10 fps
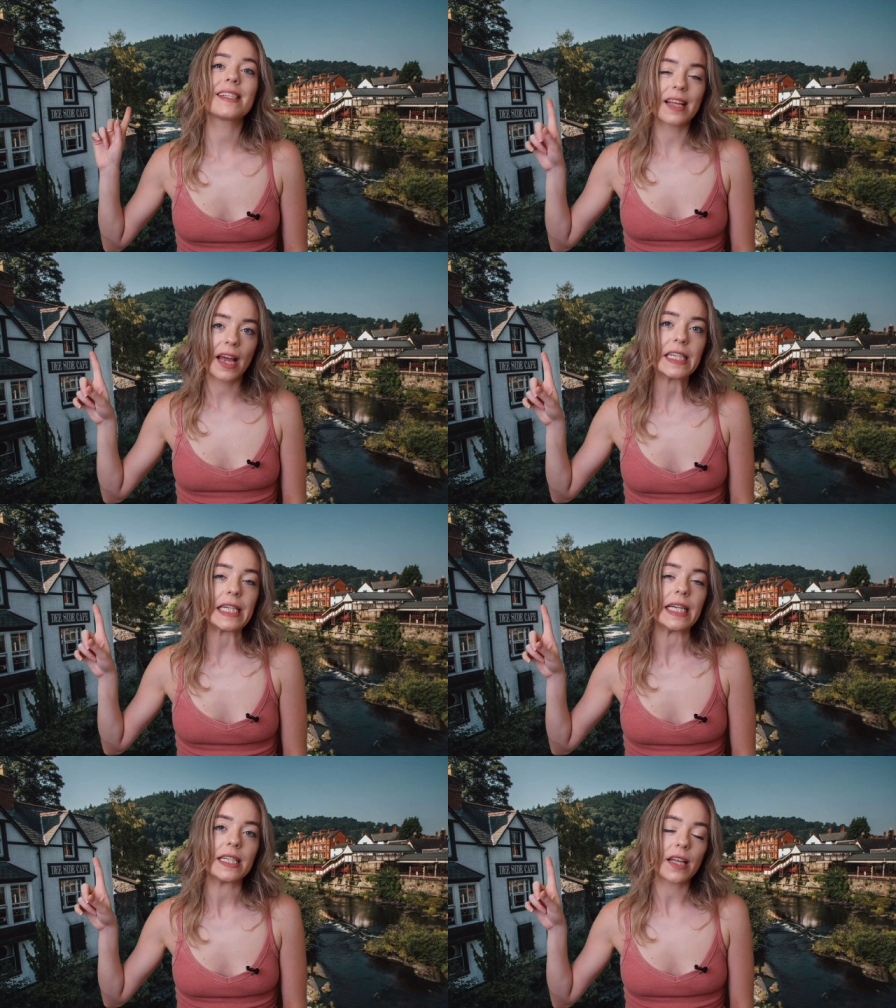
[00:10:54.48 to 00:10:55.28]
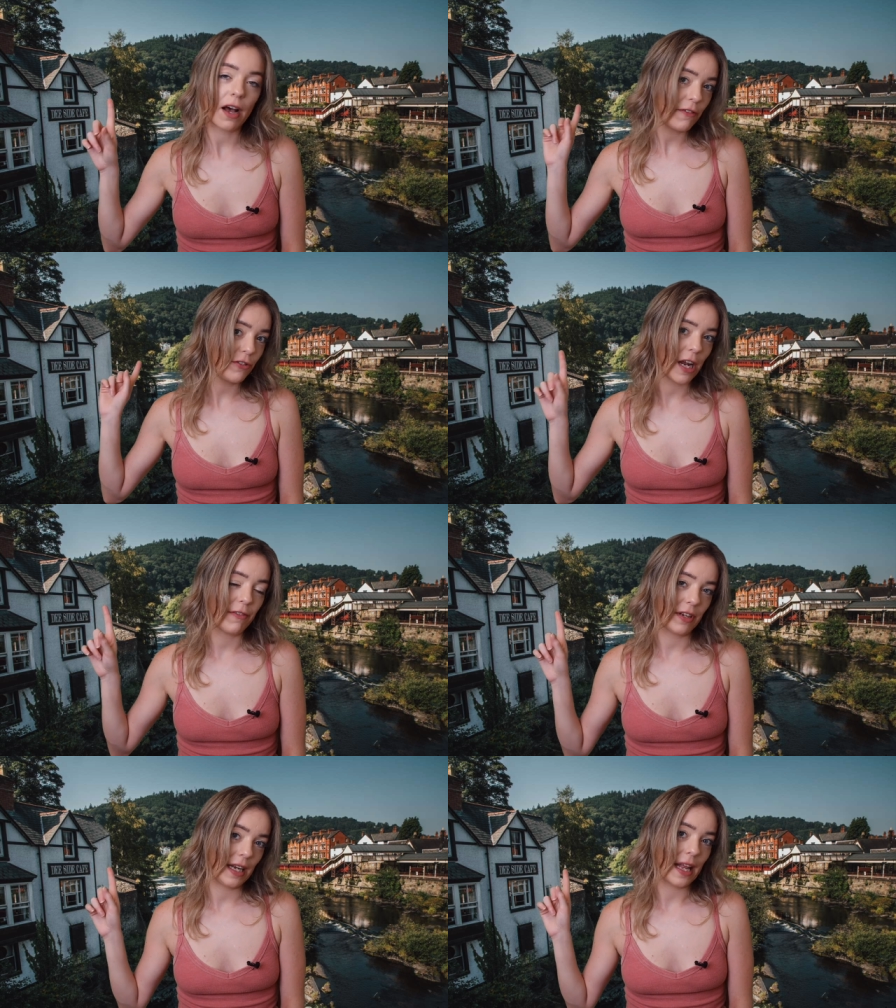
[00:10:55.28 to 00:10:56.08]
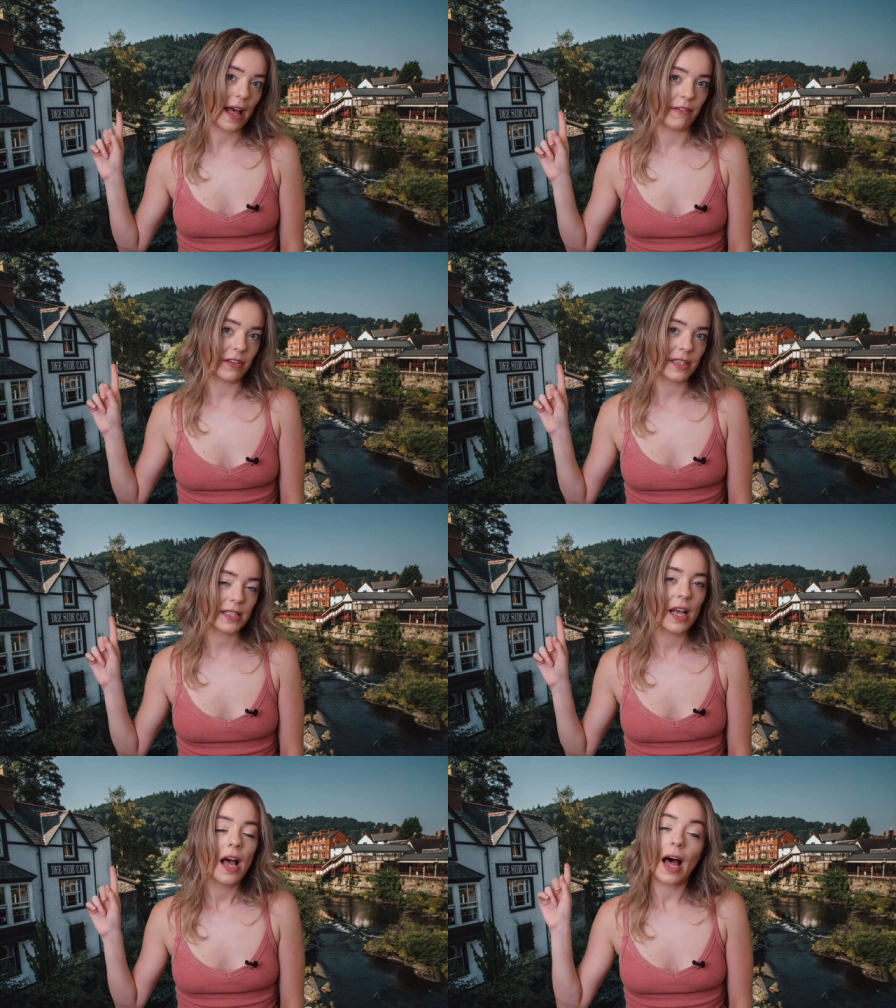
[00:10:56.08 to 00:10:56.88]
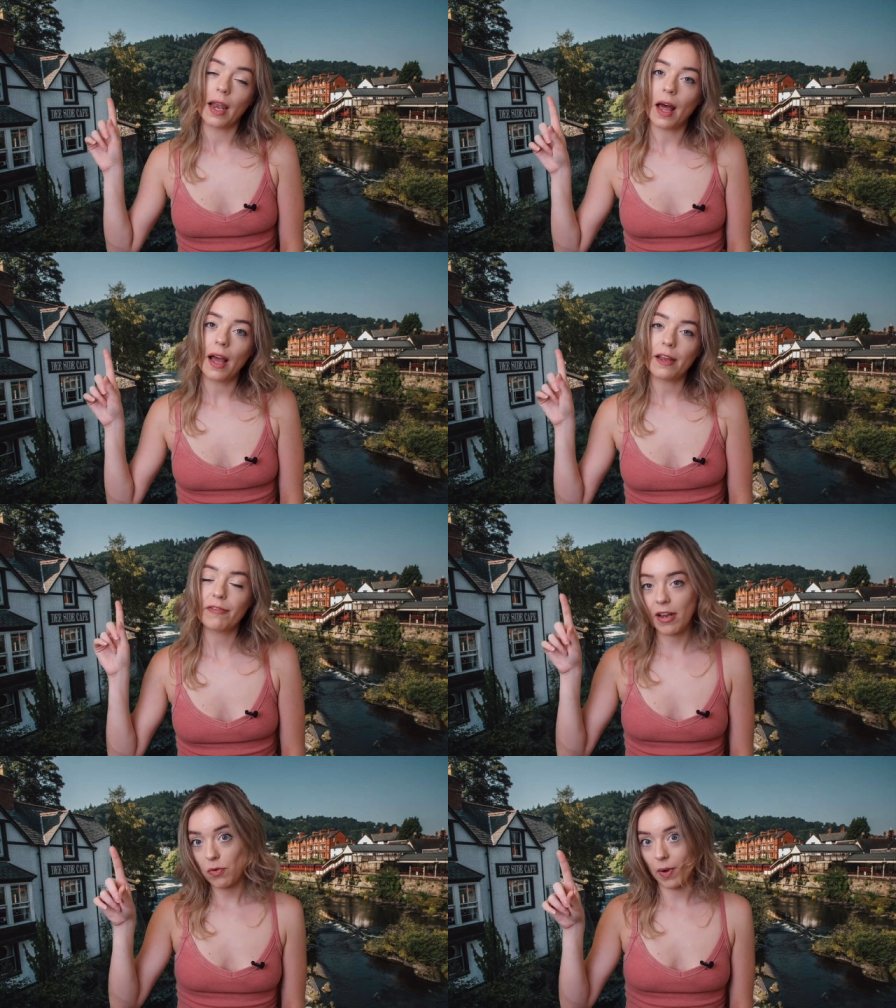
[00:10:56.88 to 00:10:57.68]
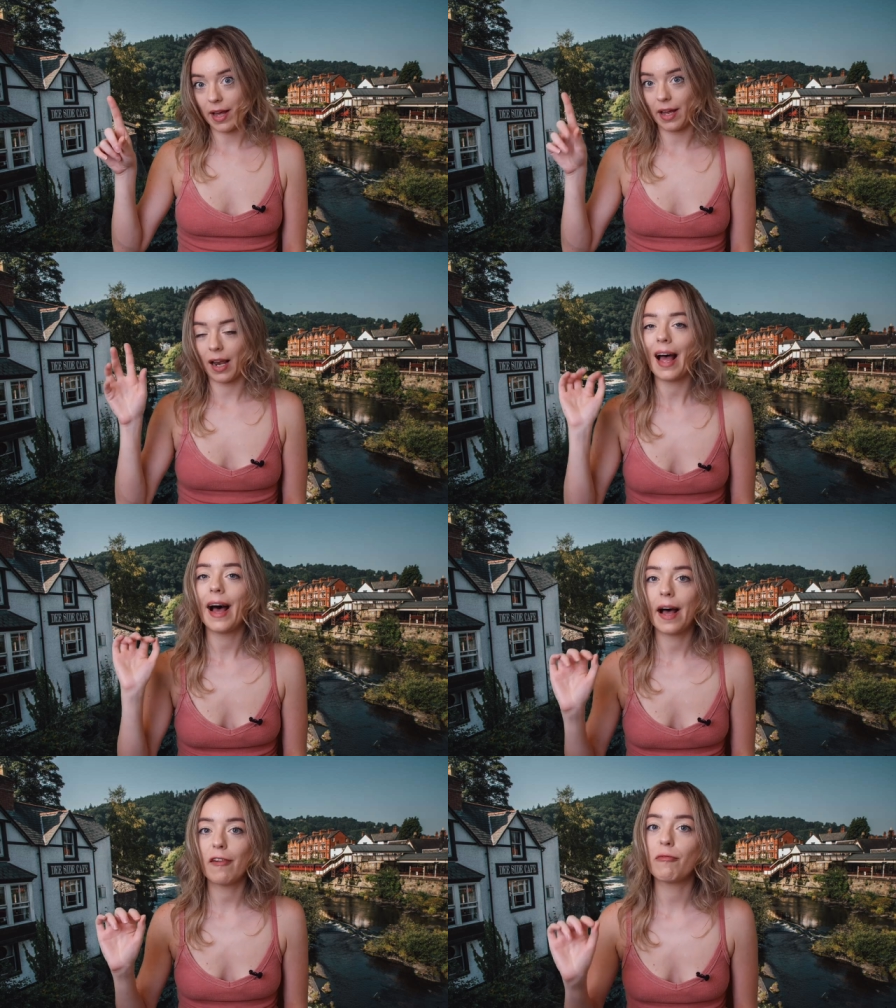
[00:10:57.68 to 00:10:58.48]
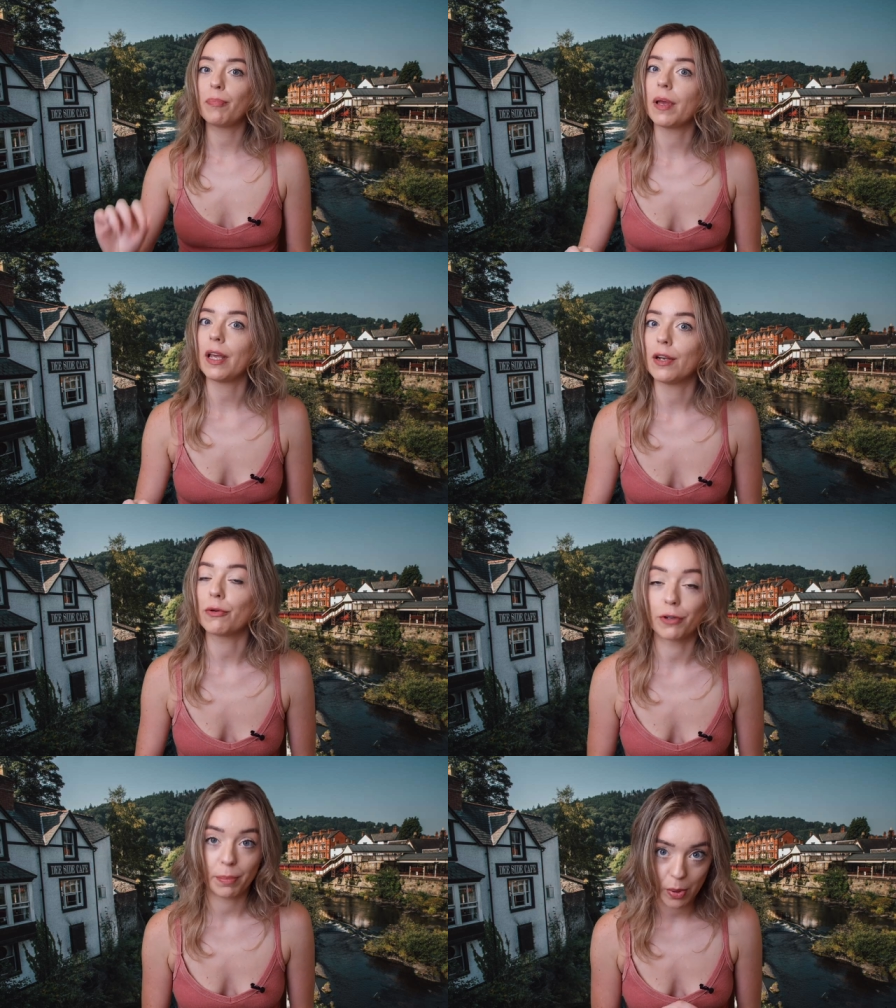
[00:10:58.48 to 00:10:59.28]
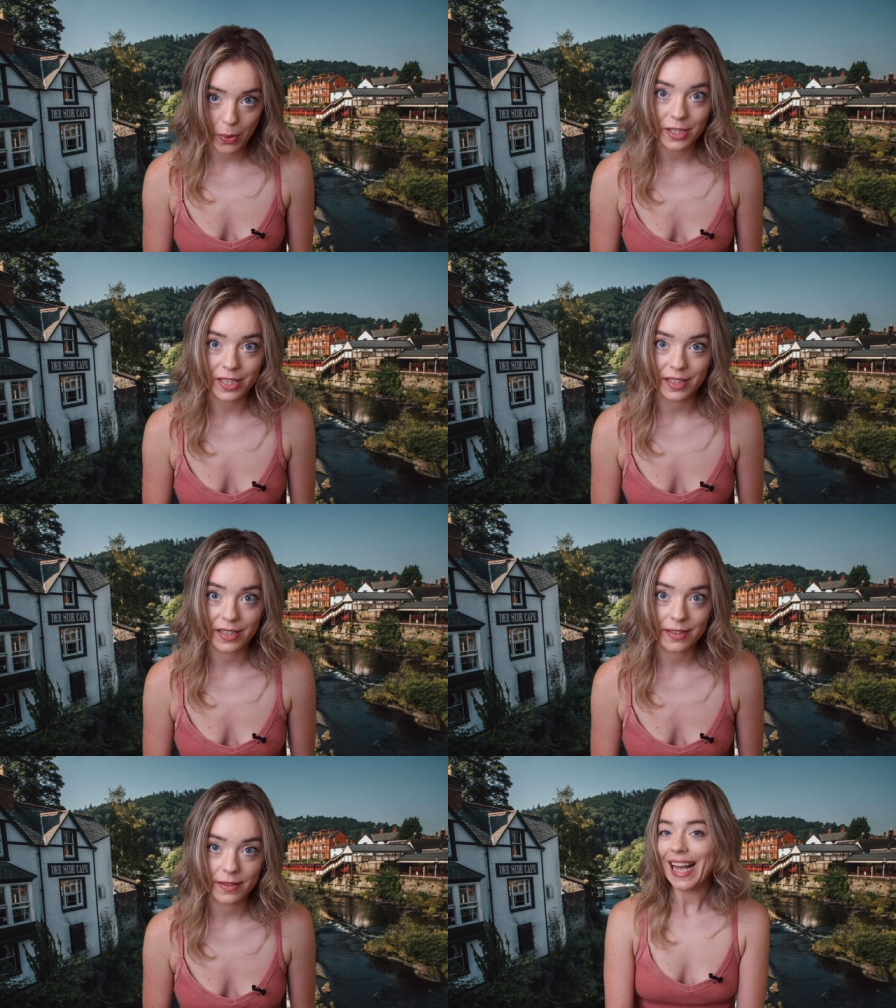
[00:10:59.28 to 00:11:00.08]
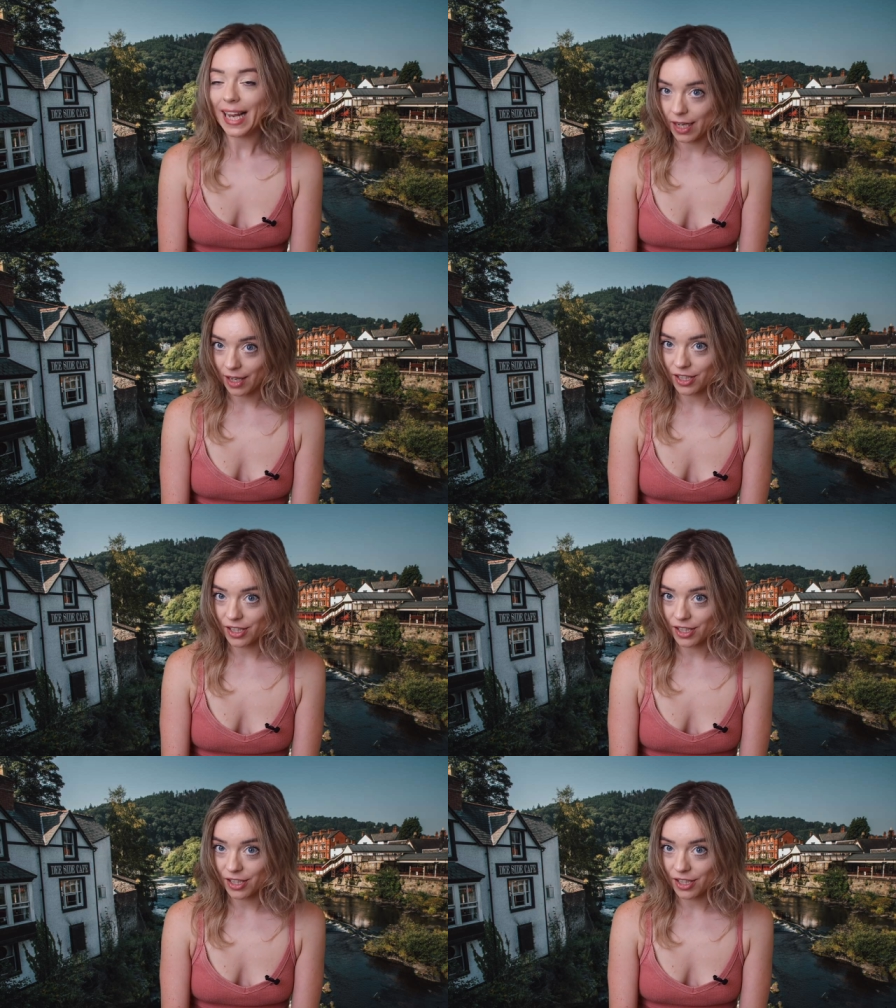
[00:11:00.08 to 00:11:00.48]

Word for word: sightings of traveling Evans alive and well have been reported in